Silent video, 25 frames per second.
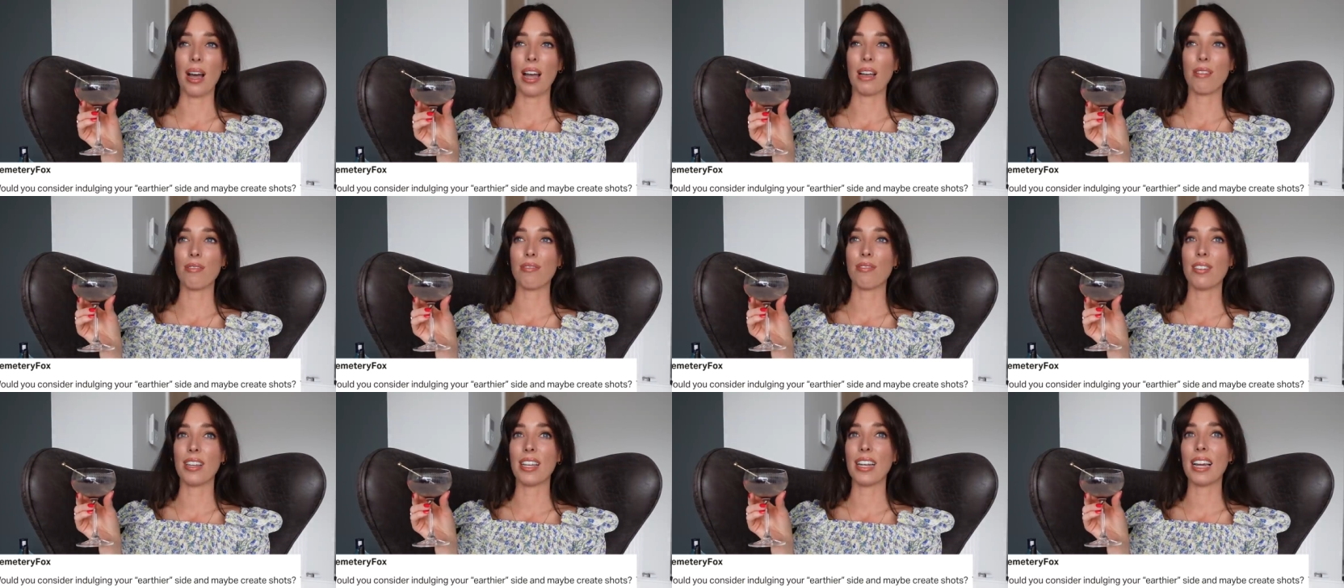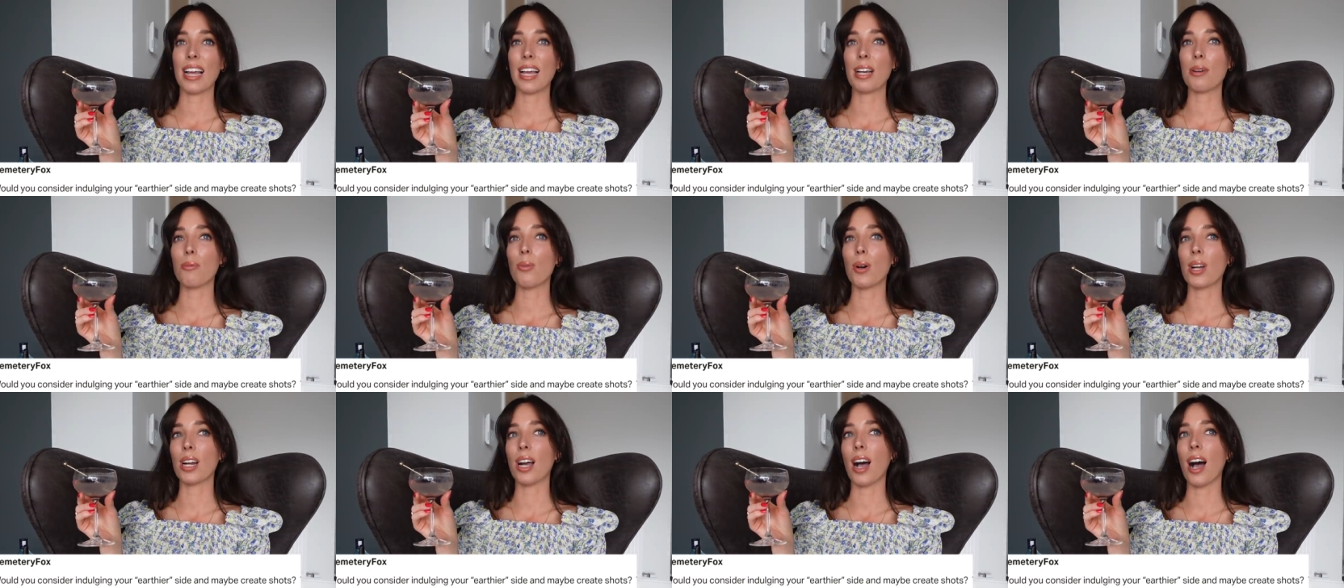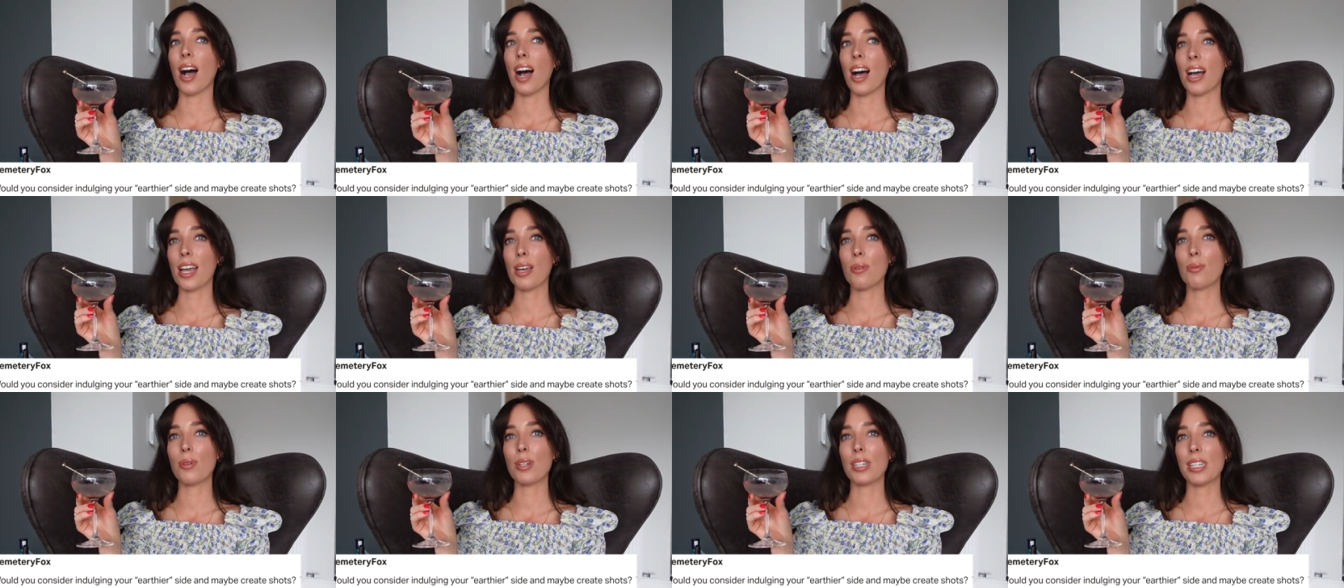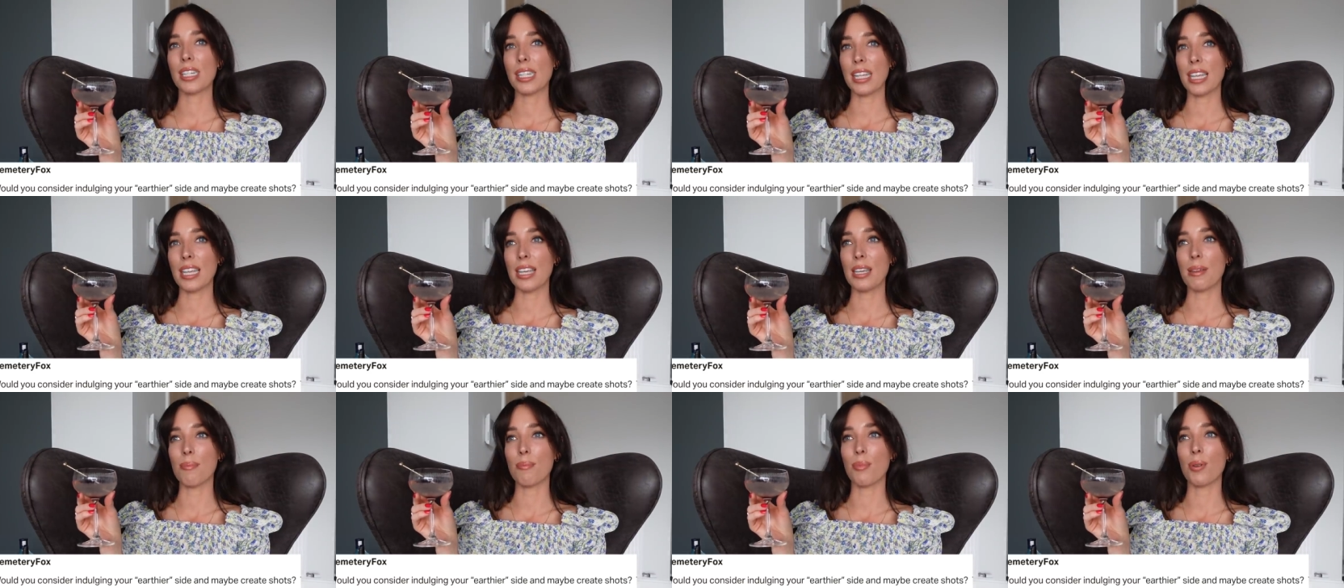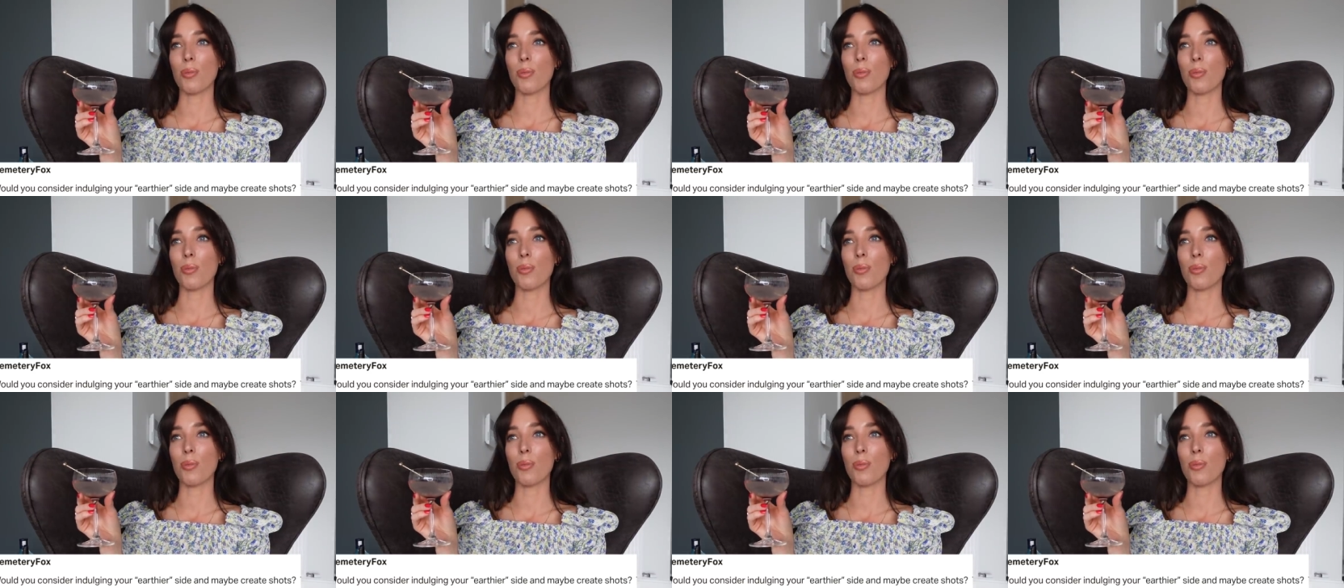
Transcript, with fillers: I feel like what I would deem